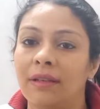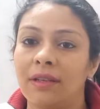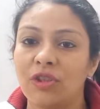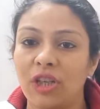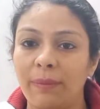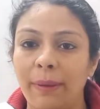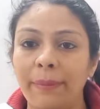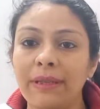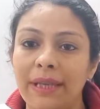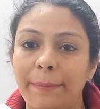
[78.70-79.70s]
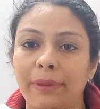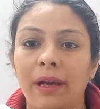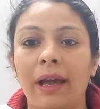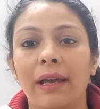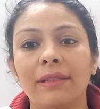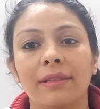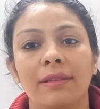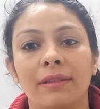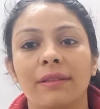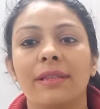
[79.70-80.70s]
So remember septa has
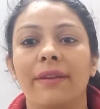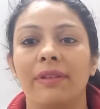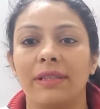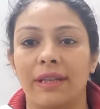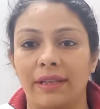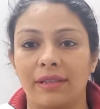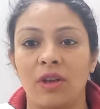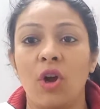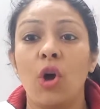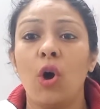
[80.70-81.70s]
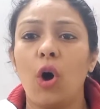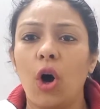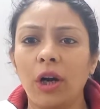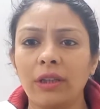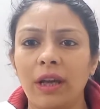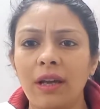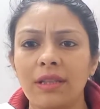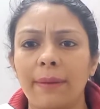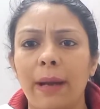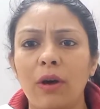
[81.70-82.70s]
7 sides. Octa
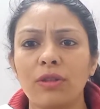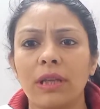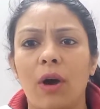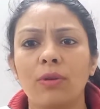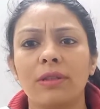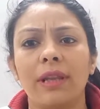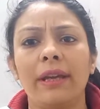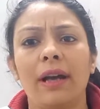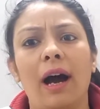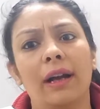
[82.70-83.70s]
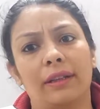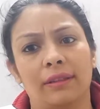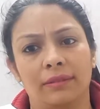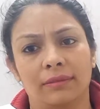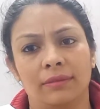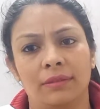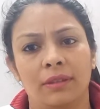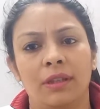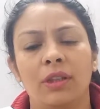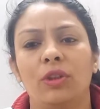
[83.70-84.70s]
somehow sounds like 8.
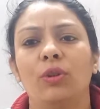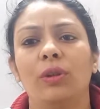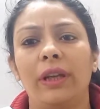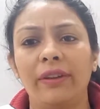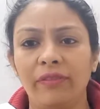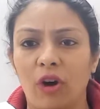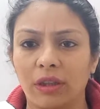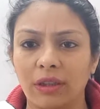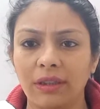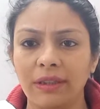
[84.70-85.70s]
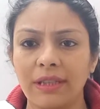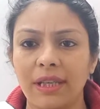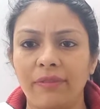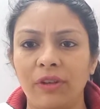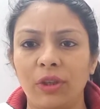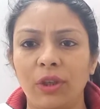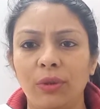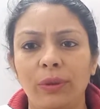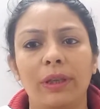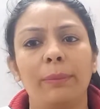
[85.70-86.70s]
So if octagon is given to
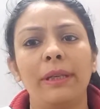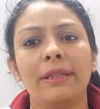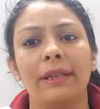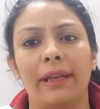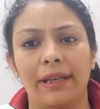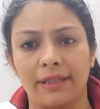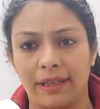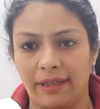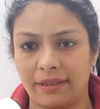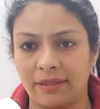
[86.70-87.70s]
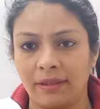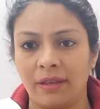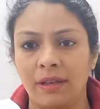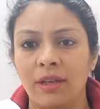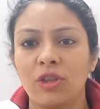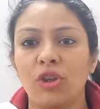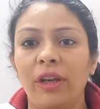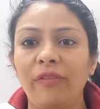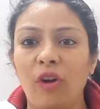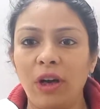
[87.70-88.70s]
you, it means 8 sides. So
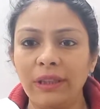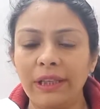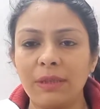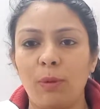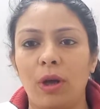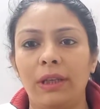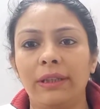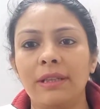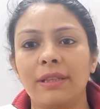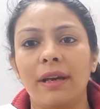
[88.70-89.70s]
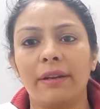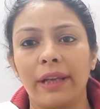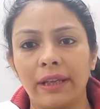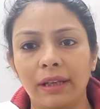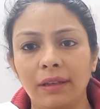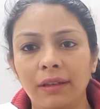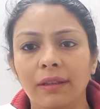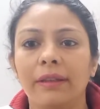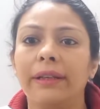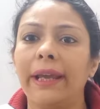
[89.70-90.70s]
if all these polygons are
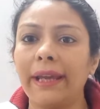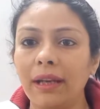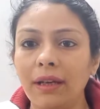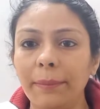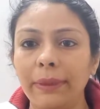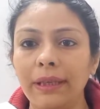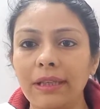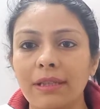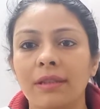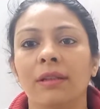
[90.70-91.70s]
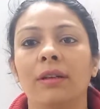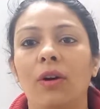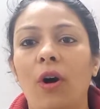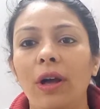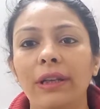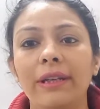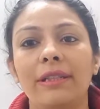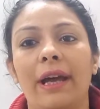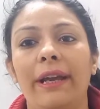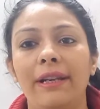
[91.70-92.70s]
regular means all its
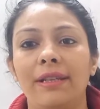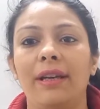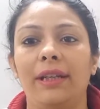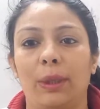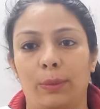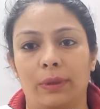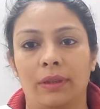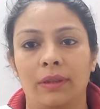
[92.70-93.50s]
sides are equal.